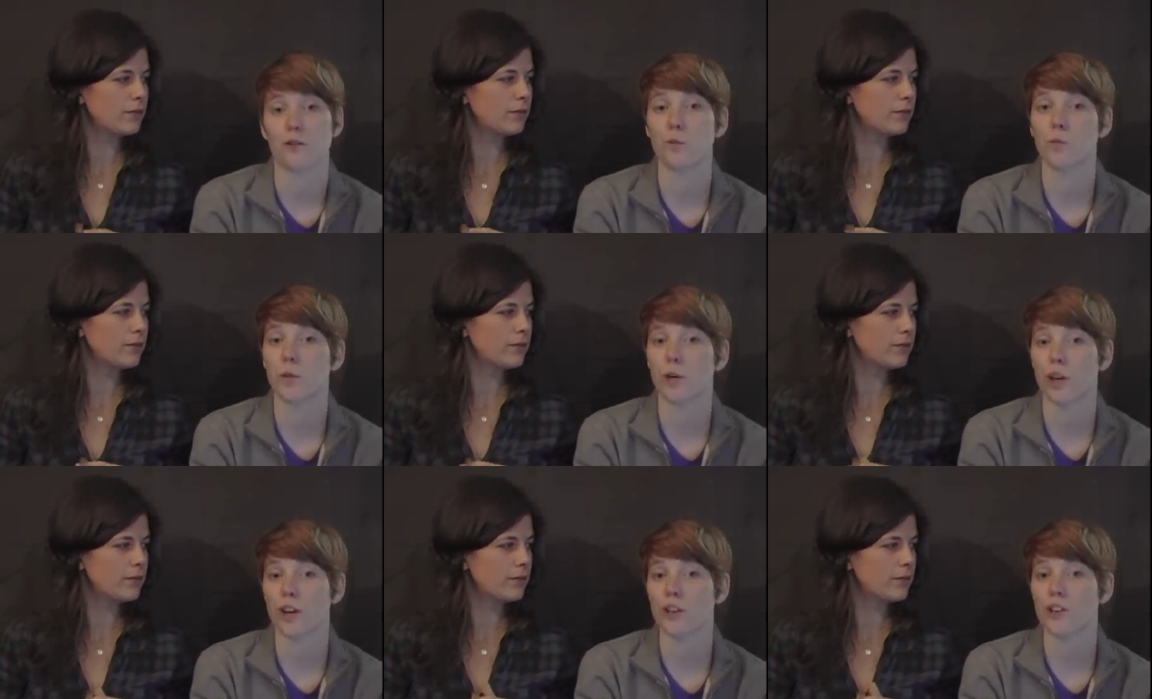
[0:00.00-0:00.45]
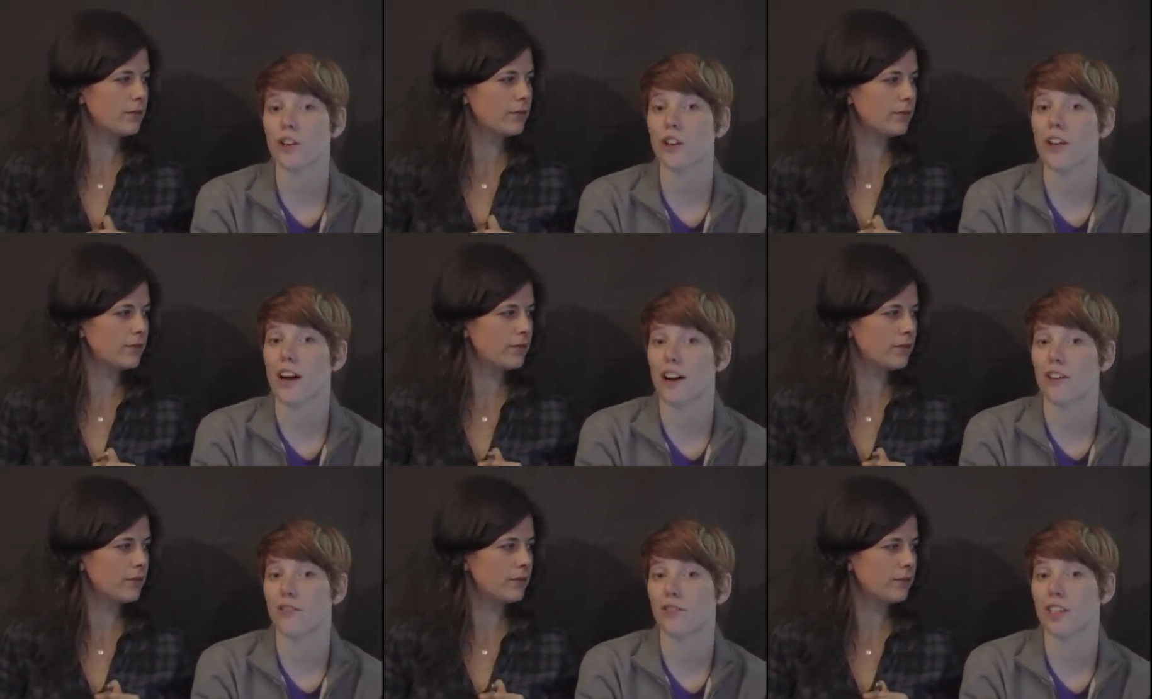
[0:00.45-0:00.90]
Speaker 1: you put on your
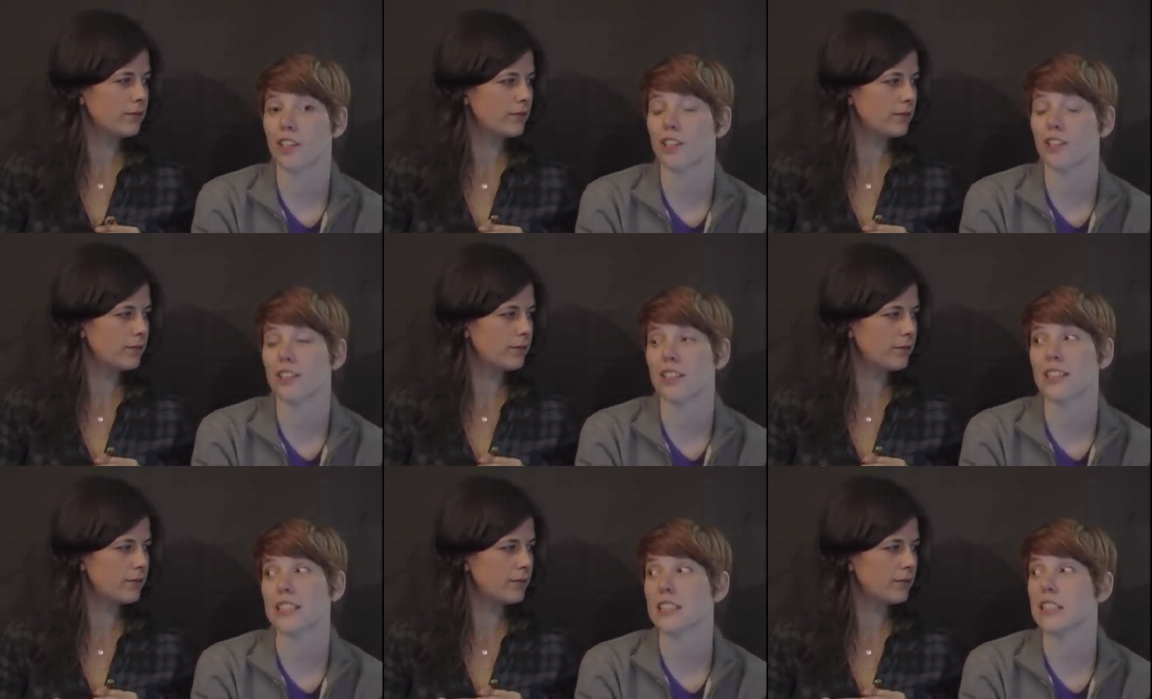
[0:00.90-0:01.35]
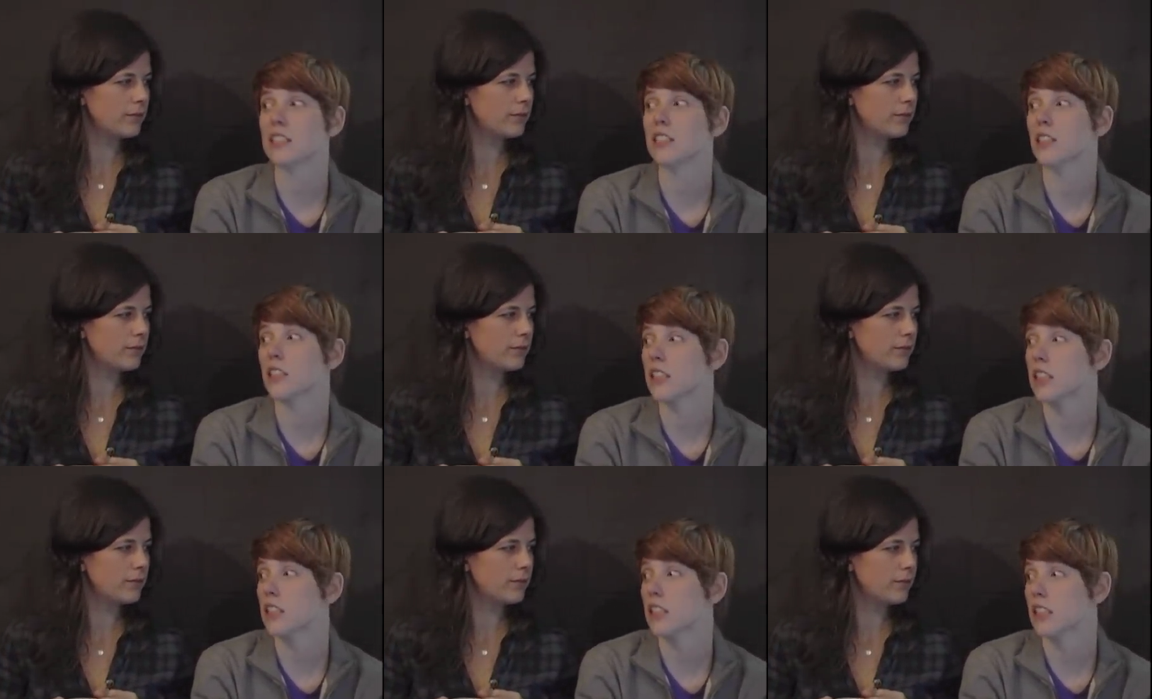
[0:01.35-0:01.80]
outfit and you're like,
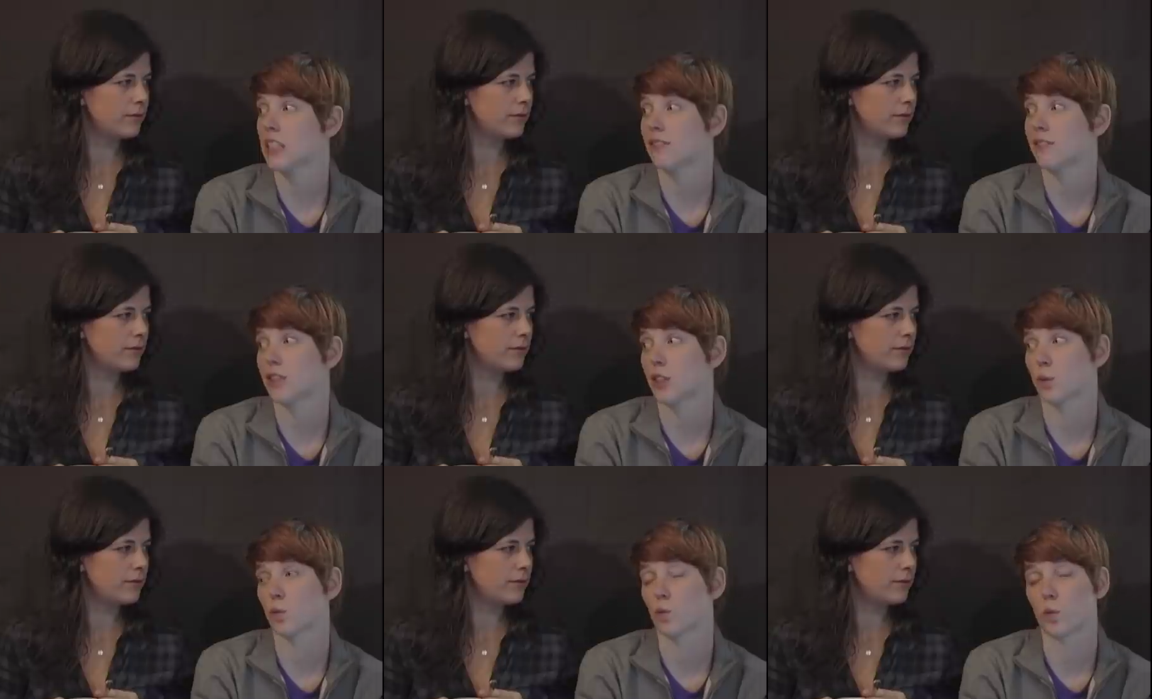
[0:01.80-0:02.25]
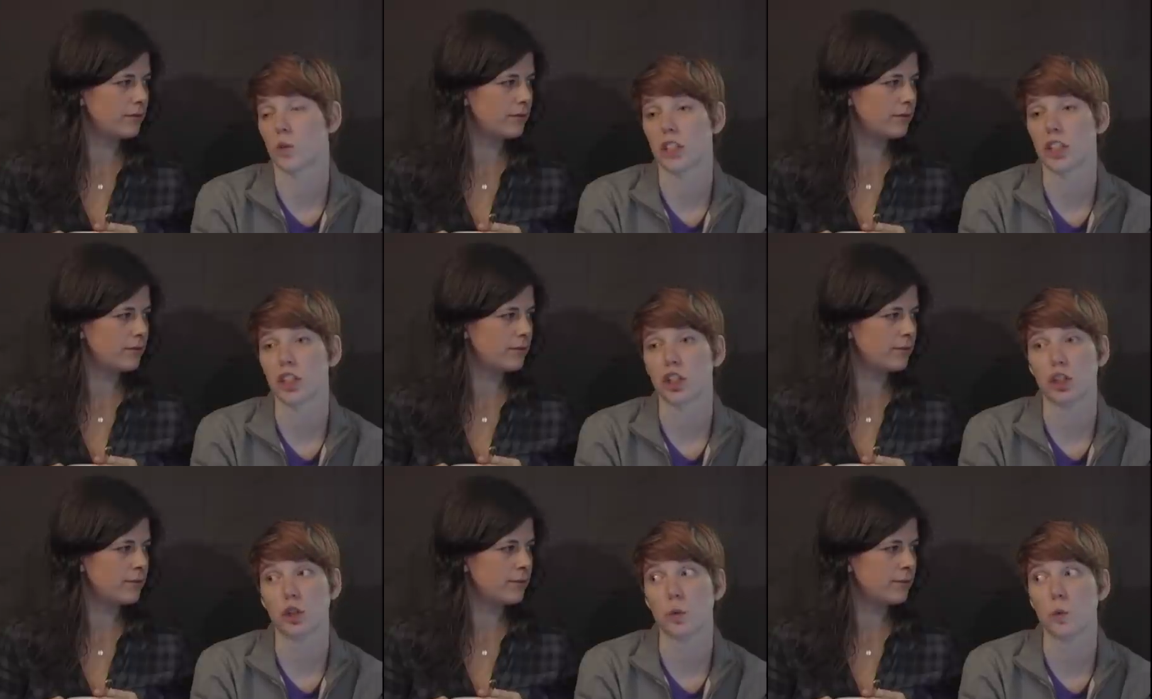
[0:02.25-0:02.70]
at least I have this
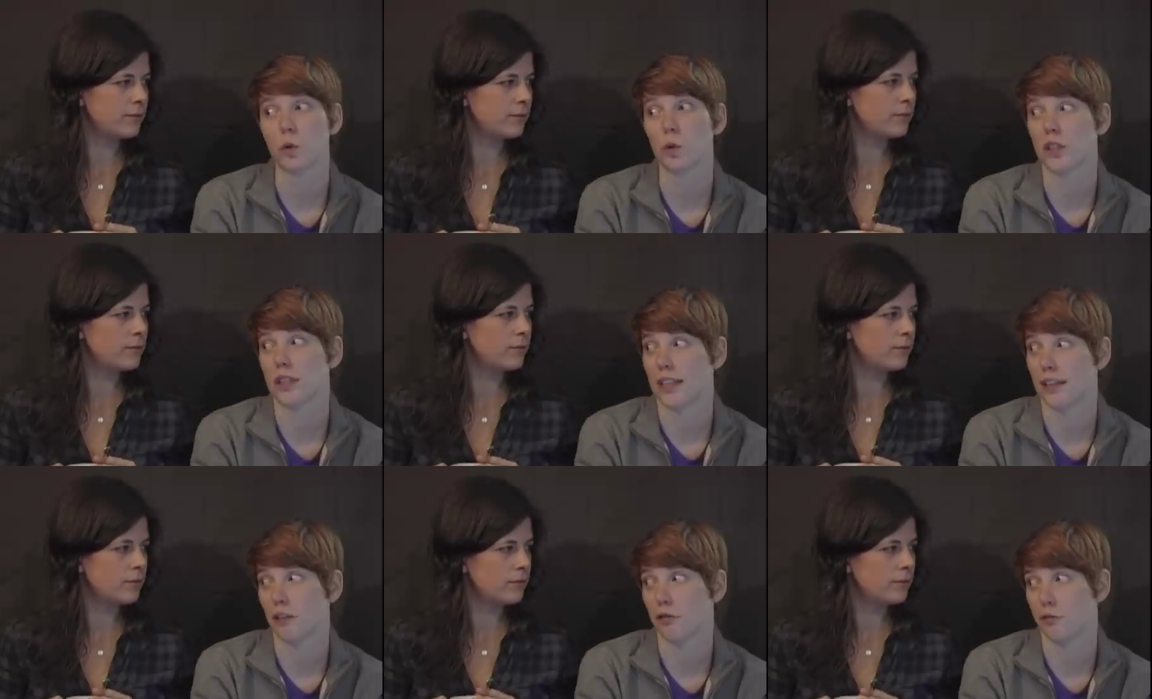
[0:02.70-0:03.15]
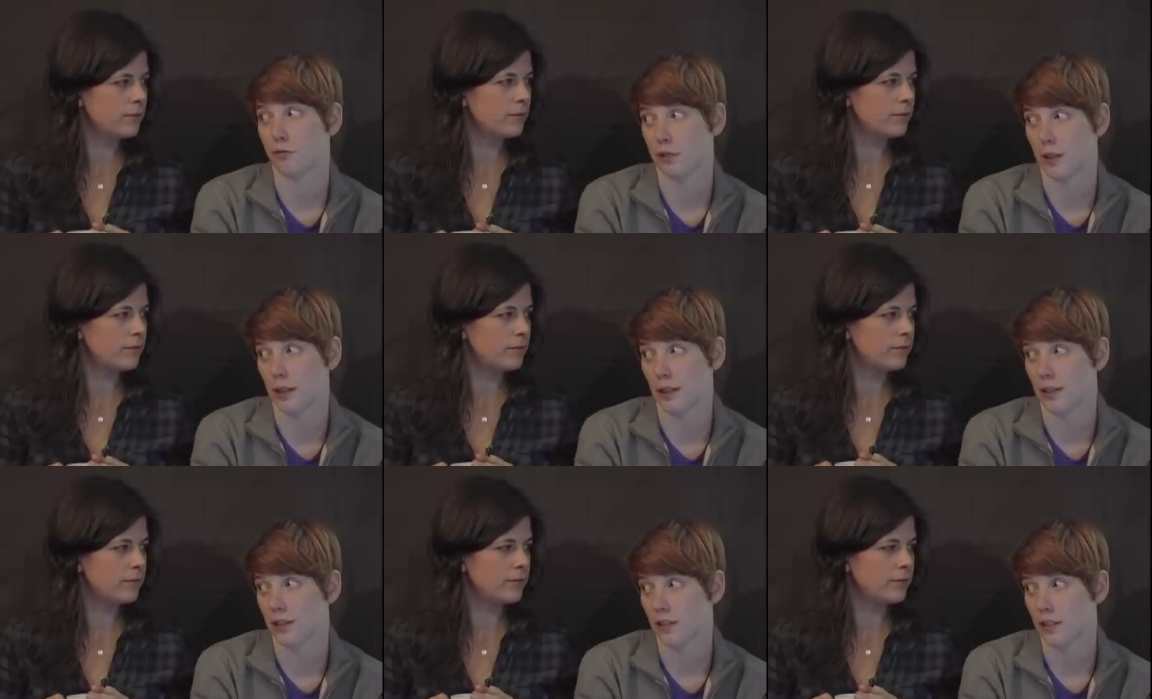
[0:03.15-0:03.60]
one cool
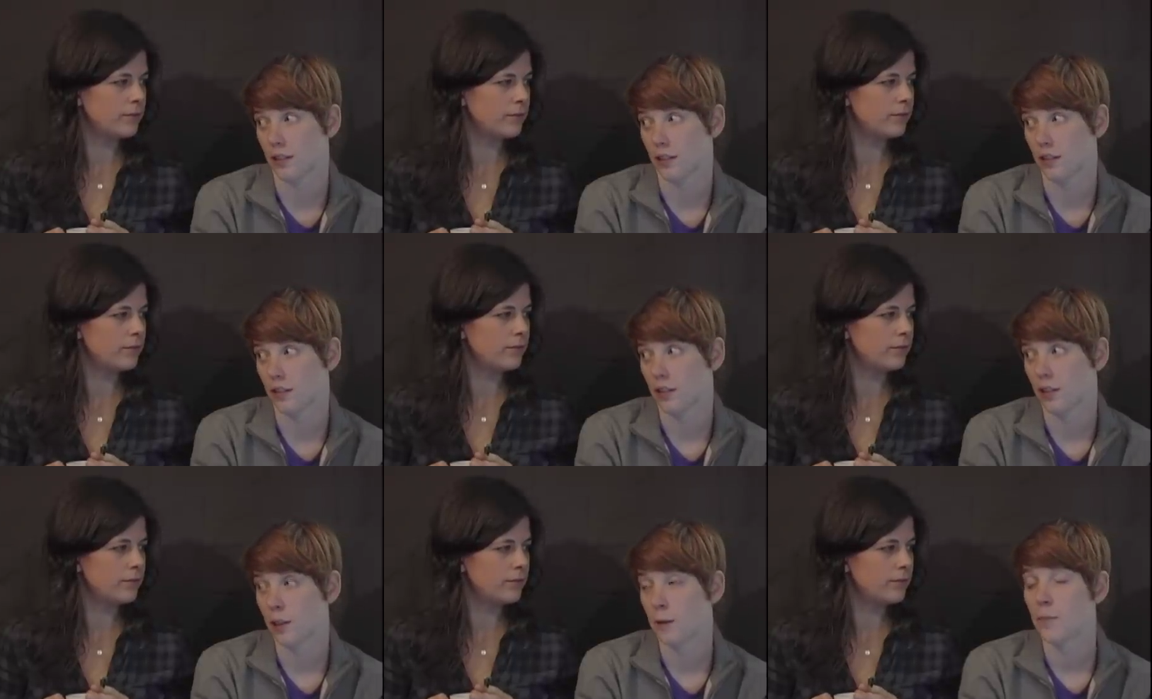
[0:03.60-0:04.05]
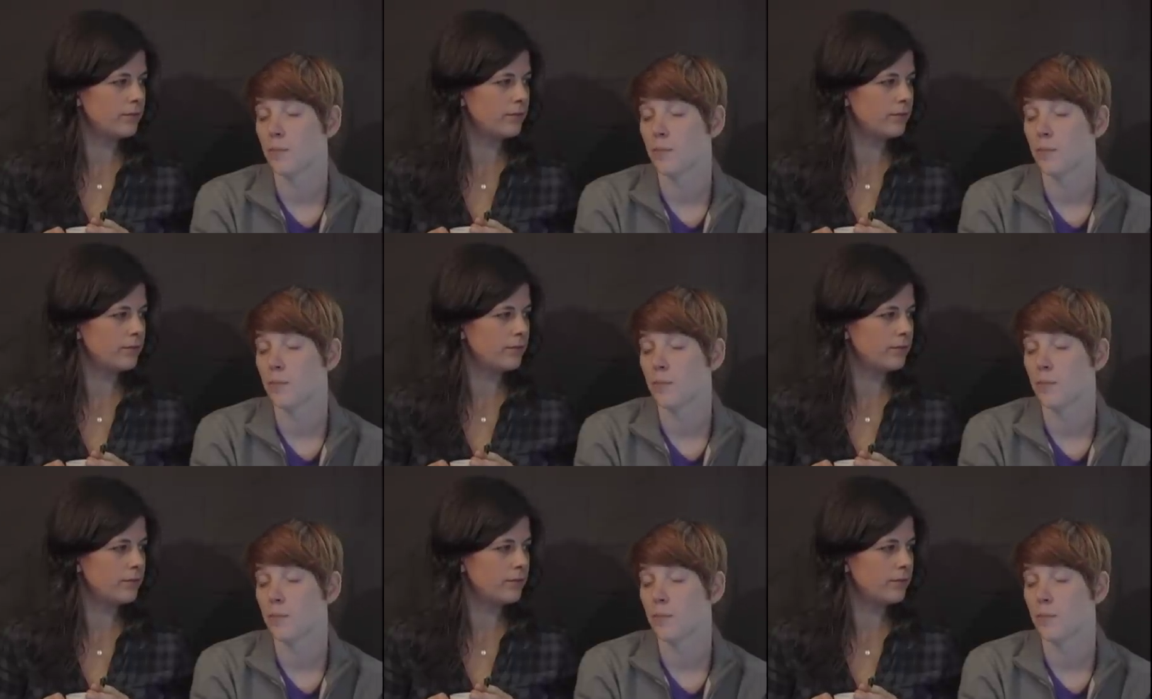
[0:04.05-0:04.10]
outfit. Mm-hmm.